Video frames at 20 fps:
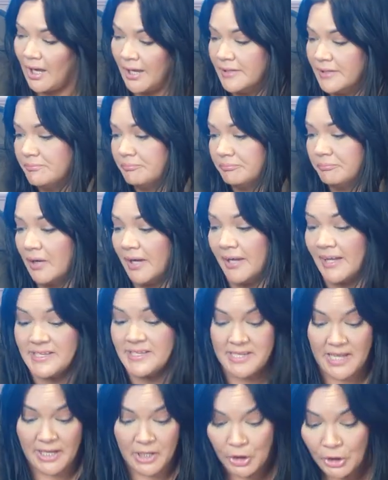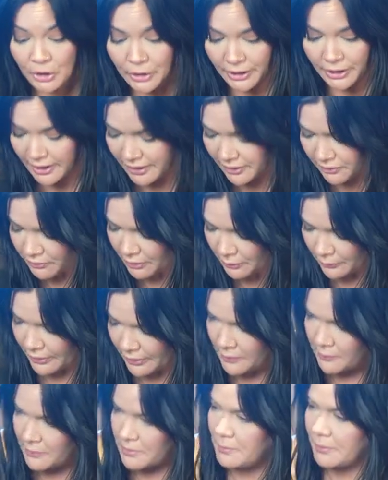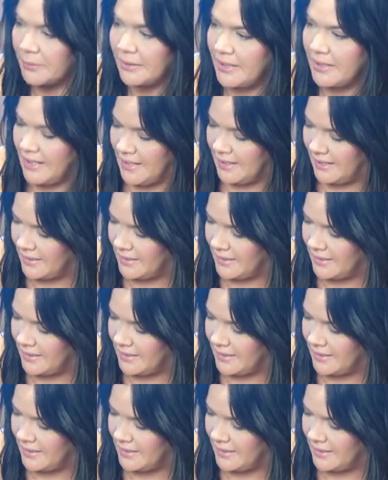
I guess I could. I don't know what I would put in